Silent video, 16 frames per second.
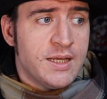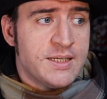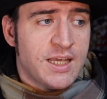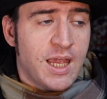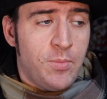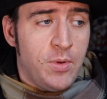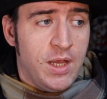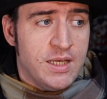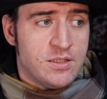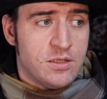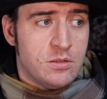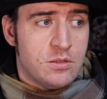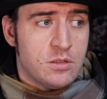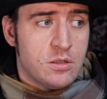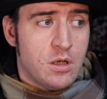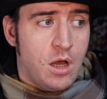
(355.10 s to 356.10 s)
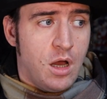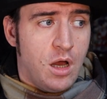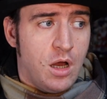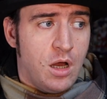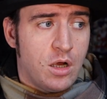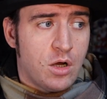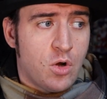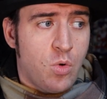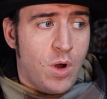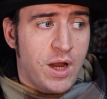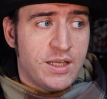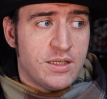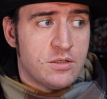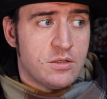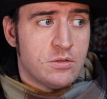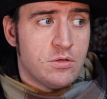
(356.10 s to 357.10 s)
Inkscape isn't
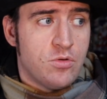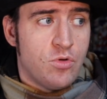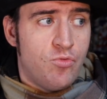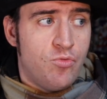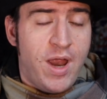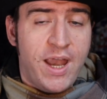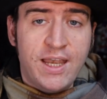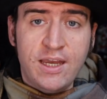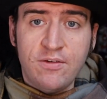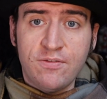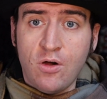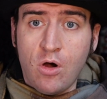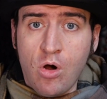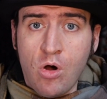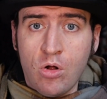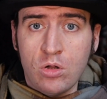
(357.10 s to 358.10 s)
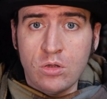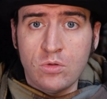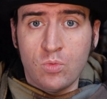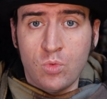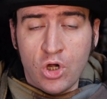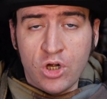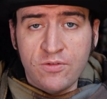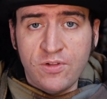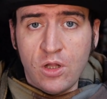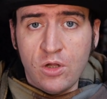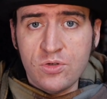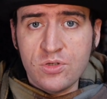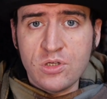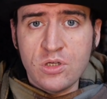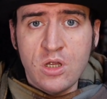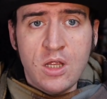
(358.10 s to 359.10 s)
quite ready for all
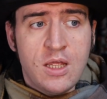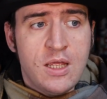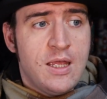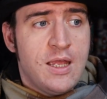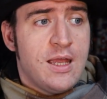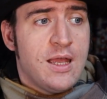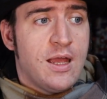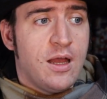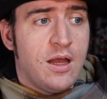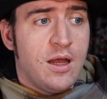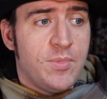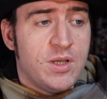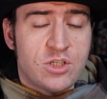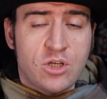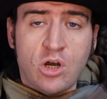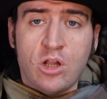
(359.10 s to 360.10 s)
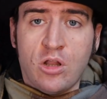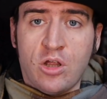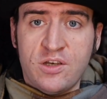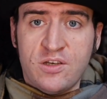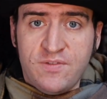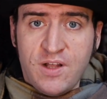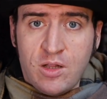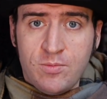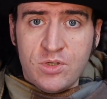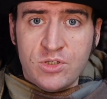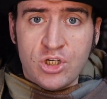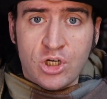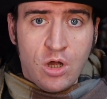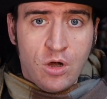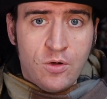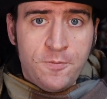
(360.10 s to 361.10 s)
workflows, and it's got a lot of
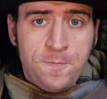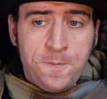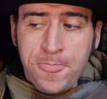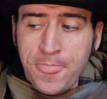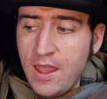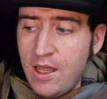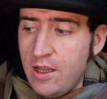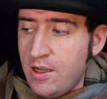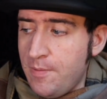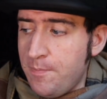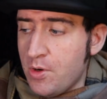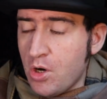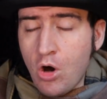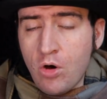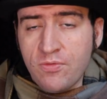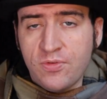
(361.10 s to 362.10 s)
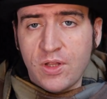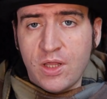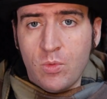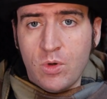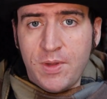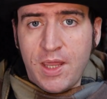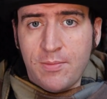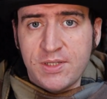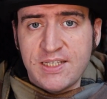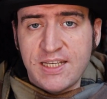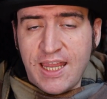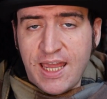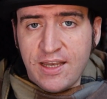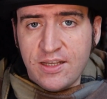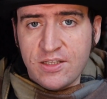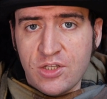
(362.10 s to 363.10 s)
development to go. But hopefully we'll be able to
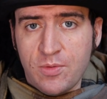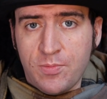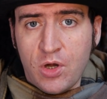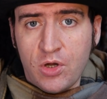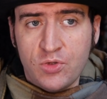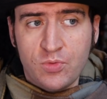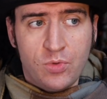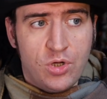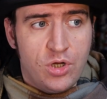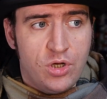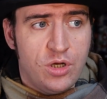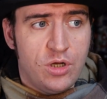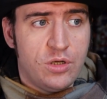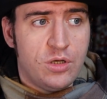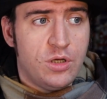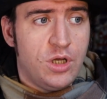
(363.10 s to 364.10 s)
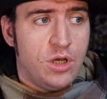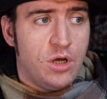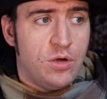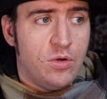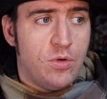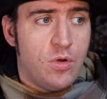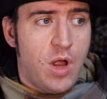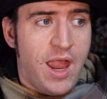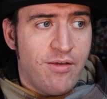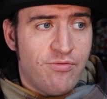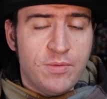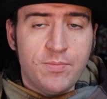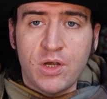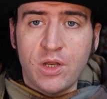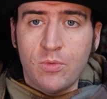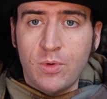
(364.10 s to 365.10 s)
it to the point where, you know,
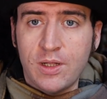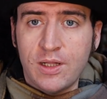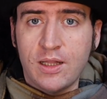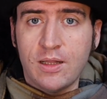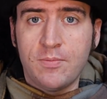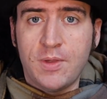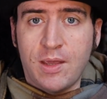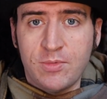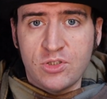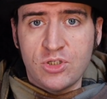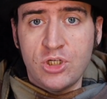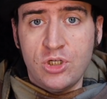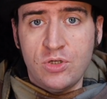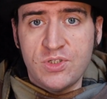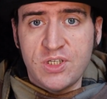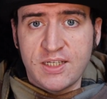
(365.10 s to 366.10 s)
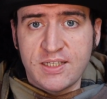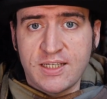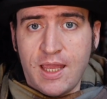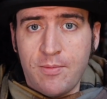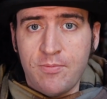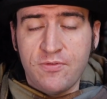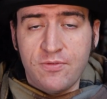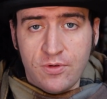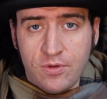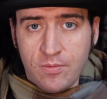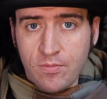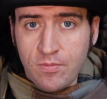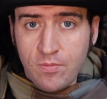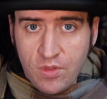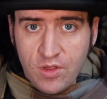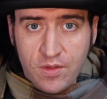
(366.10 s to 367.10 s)
everybody will be able to use Inkscape for
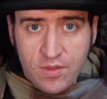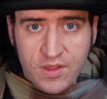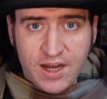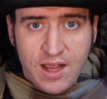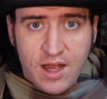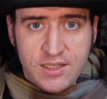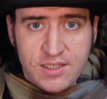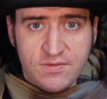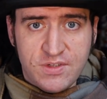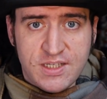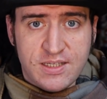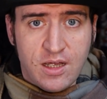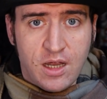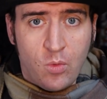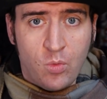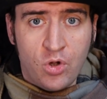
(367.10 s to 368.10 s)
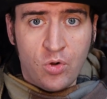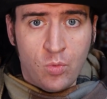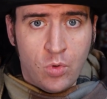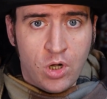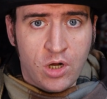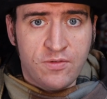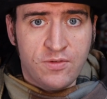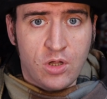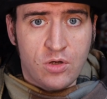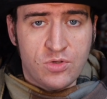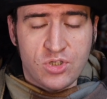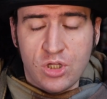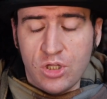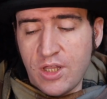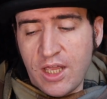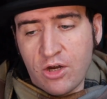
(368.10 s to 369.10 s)
the kinds of design
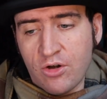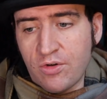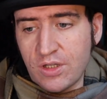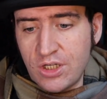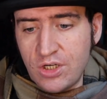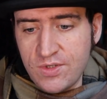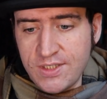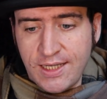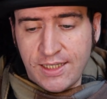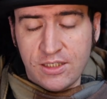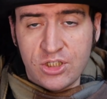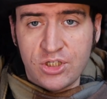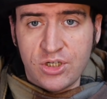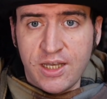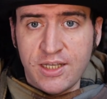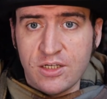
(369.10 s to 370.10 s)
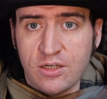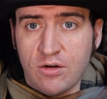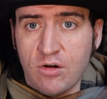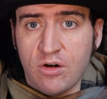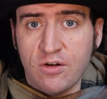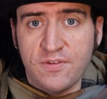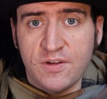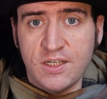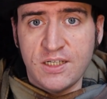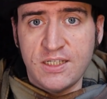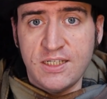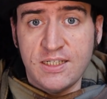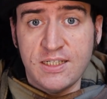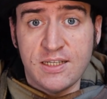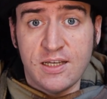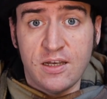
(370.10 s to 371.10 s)
workflows that they currently use Illustrator or
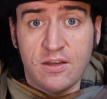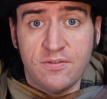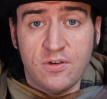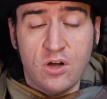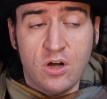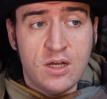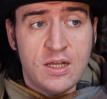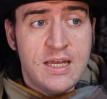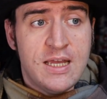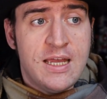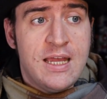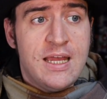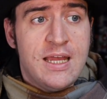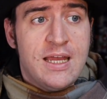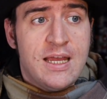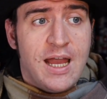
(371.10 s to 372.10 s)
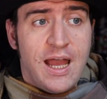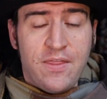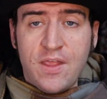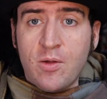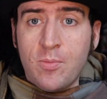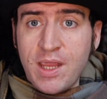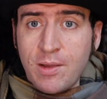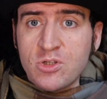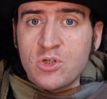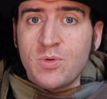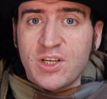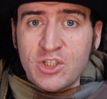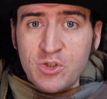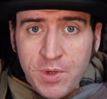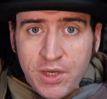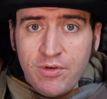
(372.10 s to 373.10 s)
Affinity Designer for. And they'll be able to
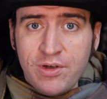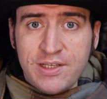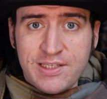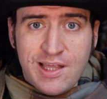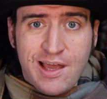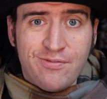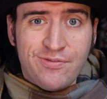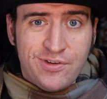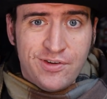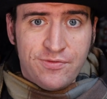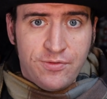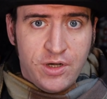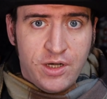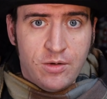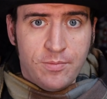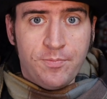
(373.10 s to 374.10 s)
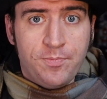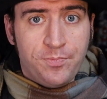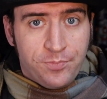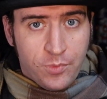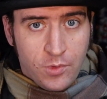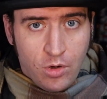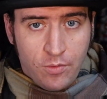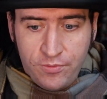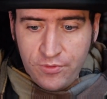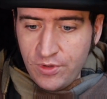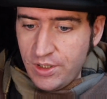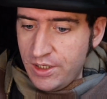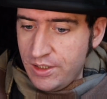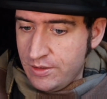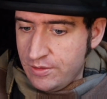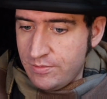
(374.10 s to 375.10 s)
experience that freedom,
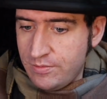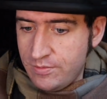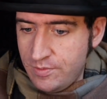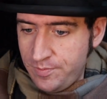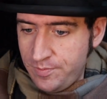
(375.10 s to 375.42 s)
hopefully.